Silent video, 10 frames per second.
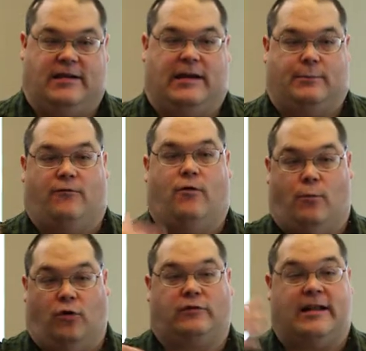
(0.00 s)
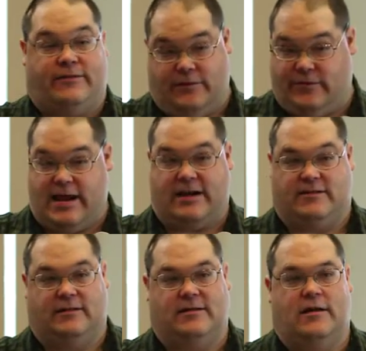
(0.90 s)
It can perform lots of different
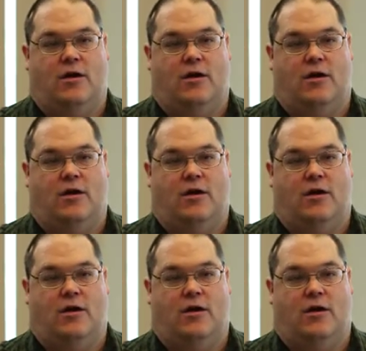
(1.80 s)
actions.